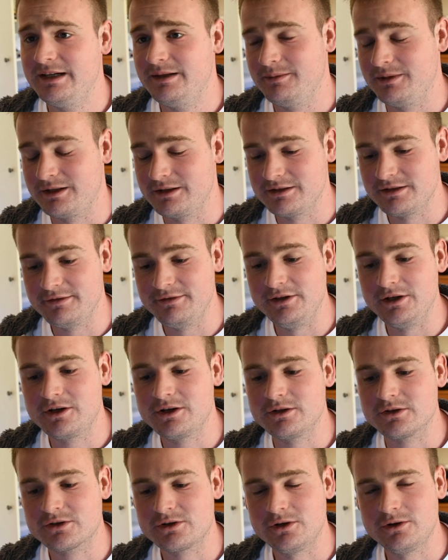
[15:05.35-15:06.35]
Because if you
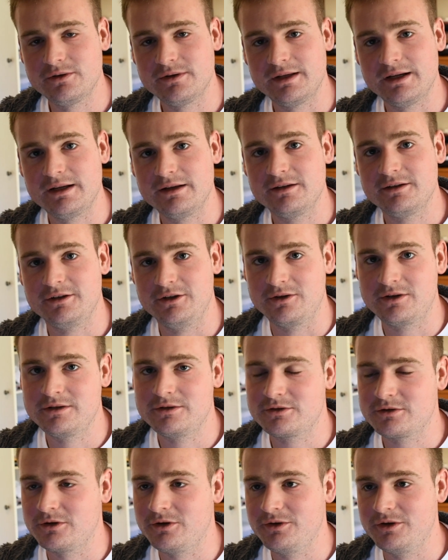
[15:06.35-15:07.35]
control that, you
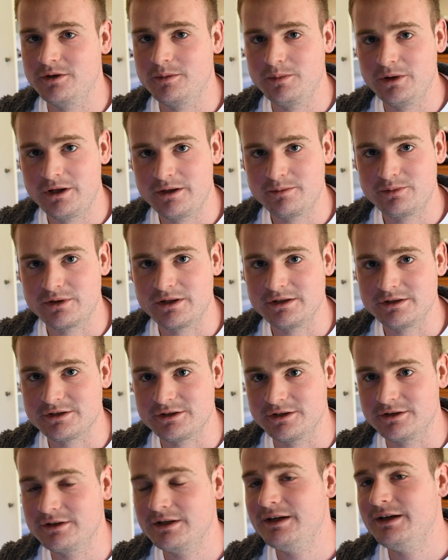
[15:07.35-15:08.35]
control your blood
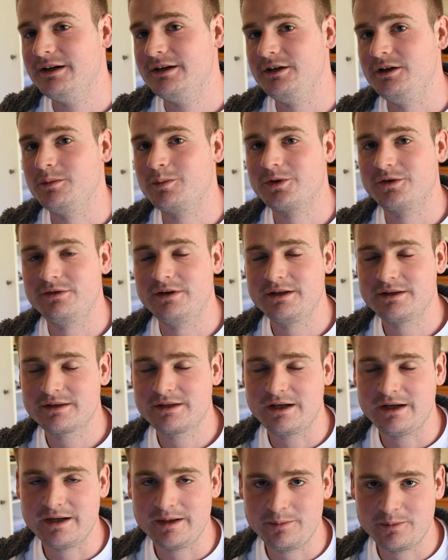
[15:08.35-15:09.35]
pressure, you prevent
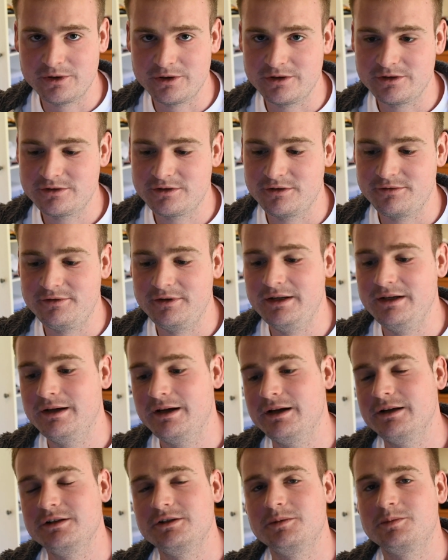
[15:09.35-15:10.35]
the hypertrophy,
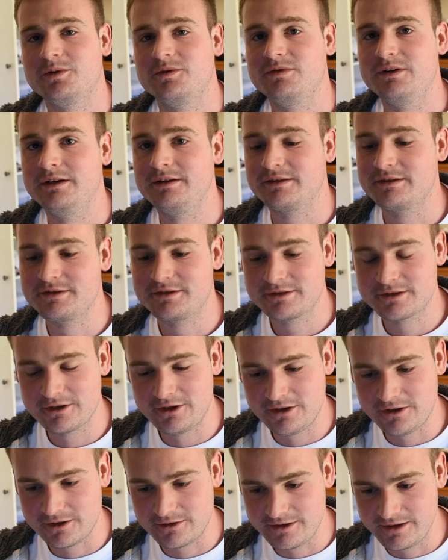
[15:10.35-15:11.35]
and you prevent the
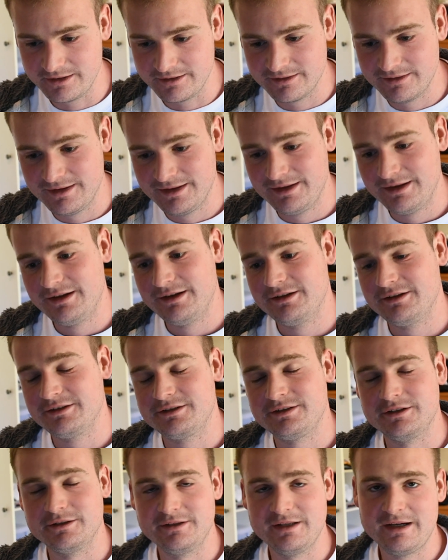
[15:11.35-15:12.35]
scarring.
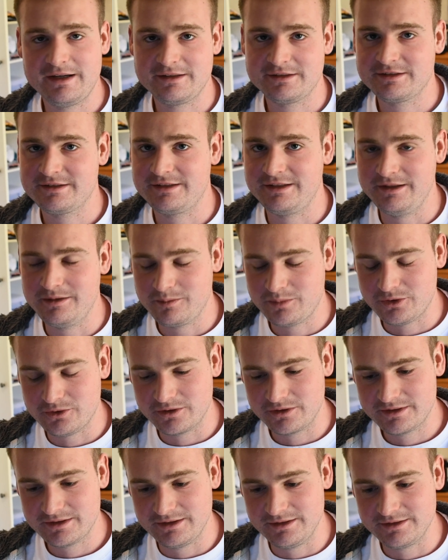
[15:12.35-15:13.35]
So that's the
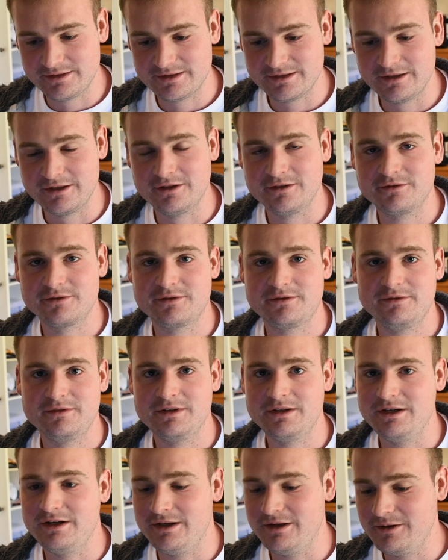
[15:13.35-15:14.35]
importance of
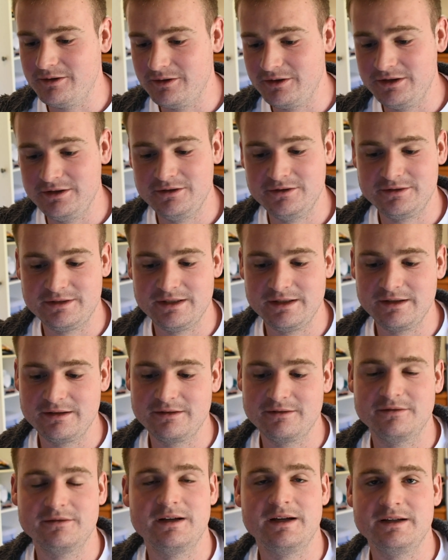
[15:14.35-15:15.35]
uh,
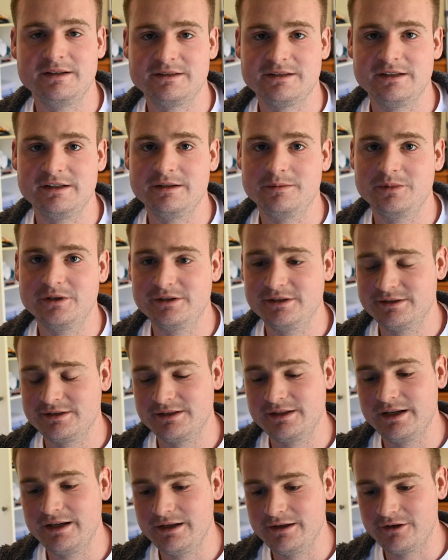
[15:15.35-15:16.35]
using ACE inhibitors
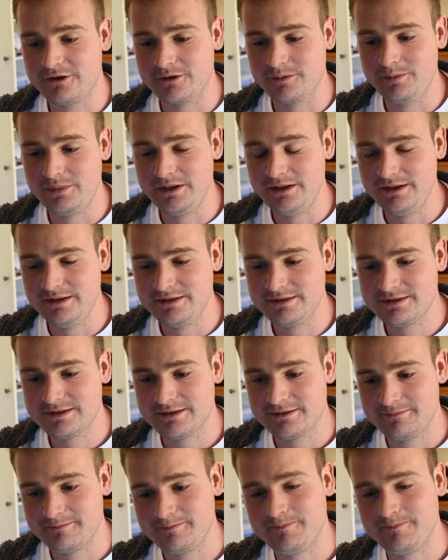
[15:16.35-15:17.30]
and ARBs.